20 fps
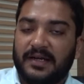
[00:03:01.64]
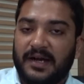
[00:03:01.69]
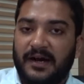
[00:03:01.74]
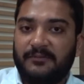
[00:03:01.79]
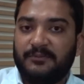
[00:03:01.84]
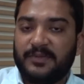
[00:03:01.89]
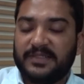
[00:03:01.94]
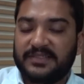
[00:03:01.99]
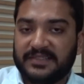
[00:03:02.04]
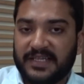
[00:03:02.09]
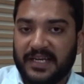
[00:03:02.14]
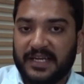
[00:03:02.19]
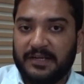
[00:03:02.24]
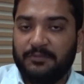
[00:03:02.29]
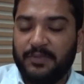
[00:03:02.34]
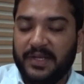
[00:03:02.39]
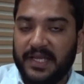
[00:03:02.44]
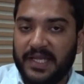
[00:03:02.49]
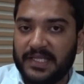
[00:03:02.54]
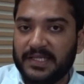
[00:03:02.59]
government
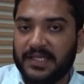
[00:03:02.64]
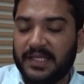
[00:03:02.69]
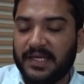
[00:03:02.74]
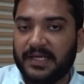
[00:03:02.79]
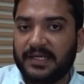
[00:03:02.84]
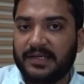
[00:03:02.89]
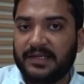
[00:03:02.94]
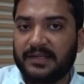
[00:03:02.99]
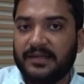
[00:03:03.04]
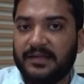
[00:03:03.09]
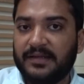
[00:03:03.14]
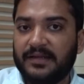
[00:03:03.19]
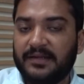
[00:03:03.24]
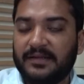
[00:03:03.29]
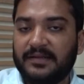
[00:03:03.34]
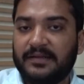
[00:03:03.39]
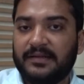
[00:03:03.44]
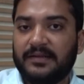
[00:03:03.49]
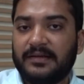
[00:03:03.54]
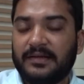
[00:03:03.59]
side being that
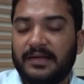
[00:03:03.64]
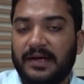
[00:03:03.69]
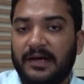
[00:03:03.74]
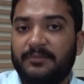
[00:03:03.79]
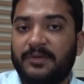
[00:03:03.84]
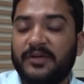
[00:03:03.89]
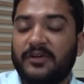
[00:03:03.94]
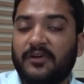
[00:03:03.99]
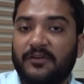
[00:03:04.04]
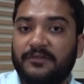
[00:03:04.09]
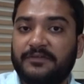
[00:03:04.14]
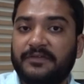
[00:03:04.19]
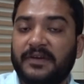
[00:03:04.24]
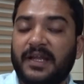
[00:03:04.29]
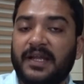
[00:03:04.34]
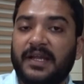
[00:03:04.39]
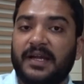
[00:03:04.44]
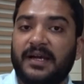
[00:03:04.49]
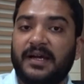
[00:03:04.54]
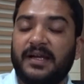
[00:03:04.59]
uh, government
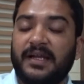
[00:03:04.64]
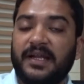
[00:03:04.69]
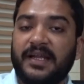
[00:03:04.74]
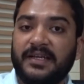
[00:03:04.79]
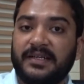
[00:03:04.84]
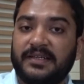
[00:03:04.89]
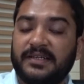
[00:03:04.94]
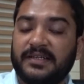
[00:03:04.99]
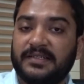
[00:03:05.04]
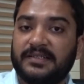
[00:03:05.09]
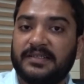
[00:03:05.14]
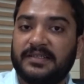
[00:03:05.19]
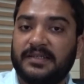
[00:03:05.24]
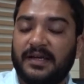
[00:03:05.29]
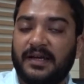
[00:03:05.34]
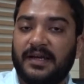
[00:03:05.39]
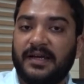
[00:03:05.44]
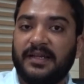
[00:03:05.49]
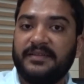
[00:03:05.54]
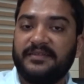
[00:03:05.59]
offering uh, interest
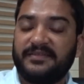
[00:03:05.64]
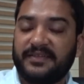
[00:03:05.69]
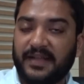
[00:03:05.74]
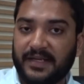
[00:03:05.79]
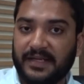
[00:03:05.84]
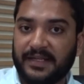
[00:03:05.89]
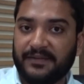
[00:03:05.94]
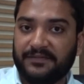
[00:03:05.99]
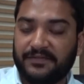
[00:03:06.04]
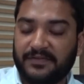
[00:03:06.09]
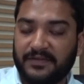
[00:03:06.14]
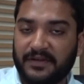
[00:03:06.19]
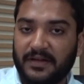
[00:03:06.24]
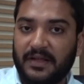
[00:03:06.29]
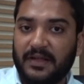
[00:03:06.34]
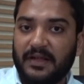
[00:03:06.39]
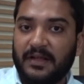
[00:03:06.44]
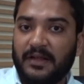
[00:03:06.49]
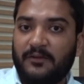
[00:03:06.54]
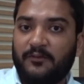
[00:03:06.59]
incentives
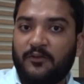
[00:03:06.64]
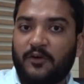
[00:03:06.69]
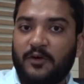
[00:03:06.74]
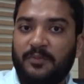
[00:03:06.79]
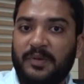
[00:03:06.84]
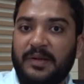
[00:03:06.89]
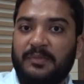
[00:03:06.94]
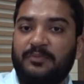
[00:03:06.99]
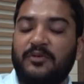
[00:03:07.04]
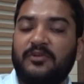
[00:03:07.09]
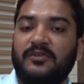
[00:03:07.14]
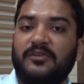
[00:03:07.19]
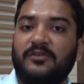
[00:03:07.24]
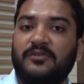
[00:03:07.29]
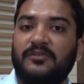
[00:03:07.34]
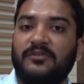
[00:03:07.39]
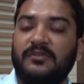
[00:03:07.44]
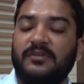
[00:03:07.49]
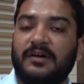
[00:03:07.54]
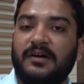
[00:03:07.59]
for people
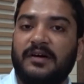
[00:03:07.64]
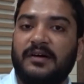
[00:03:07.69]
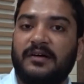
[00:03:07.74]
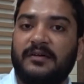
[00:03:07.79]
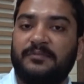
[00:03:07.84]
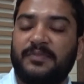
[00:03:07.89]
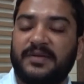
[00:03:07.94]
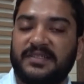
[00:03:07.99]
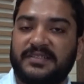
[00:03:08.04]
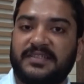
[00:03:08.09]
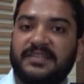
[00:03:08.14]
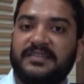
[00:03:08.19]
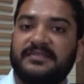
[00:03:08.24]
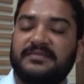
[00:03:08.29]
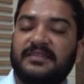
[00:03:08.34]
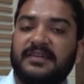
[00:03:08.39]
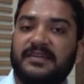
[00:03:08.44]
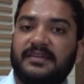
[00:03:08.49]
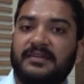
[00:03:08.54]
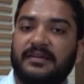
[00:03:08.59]
to
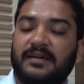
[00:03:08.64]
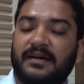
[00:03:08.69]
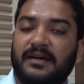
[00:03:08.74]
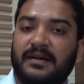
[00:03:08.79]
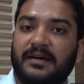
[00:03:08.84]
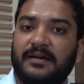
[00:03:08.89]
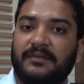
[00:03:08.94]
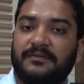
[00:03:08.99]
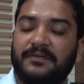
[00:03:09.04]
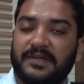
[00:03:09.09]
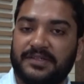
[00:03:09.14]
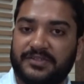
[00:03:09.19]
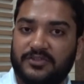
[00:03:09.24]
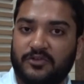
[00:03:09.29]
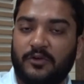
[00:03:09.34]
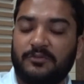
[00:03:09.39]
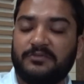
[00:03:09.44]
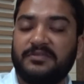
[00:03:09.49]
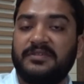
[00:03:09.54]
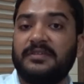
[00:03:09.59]
purchase their first
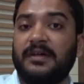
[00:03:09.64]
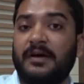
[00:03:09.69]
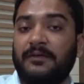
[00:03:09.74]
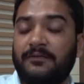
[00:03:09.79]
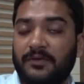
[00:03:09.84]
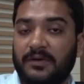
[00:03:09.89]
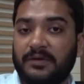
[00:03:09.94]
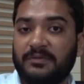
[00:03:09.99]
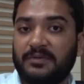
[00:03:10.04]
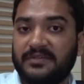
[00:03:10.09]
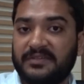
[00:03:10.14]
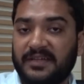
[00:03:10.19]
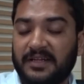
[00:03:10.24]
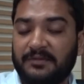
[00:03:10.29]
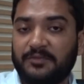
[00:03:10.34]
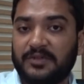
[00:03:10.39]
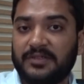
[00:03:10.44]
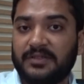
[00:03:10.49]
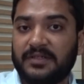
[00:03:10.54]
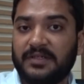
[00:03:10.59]
homes in the affordable
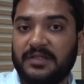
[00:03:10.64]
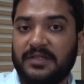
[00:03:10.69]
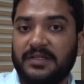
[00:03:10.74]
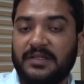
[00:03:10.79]
segment,